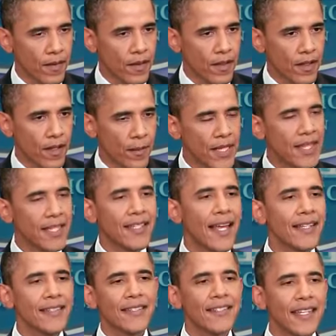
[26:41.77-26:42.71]
I mean, the
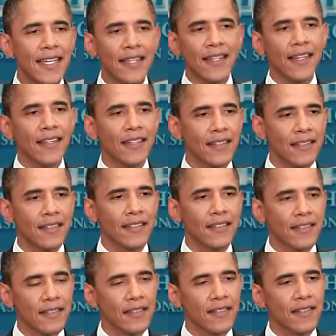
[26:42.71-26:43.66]
debt ceiling,
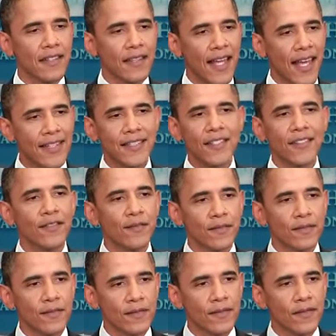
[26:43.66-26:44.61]
that's
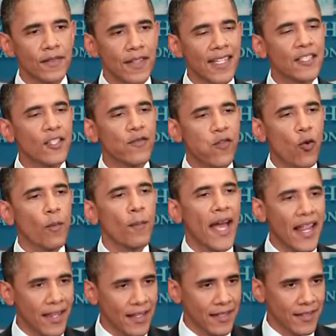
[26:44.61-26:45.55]
a
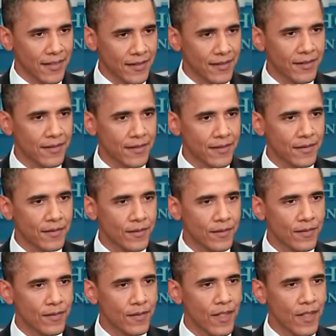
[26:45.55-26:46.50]
formality.
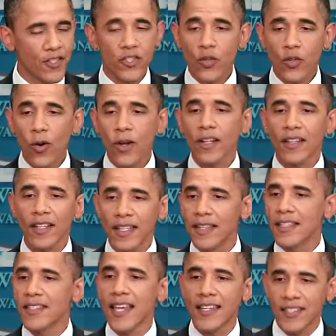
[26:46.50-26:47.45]
Historically,
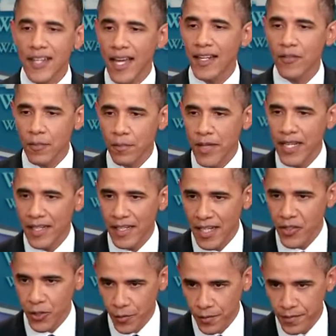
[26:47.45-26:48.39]
this has not even been an
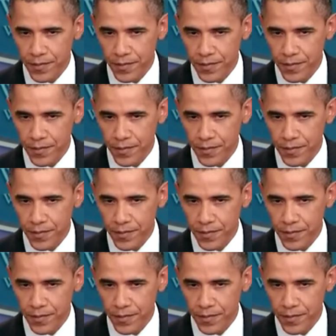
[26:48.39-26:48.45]
issue.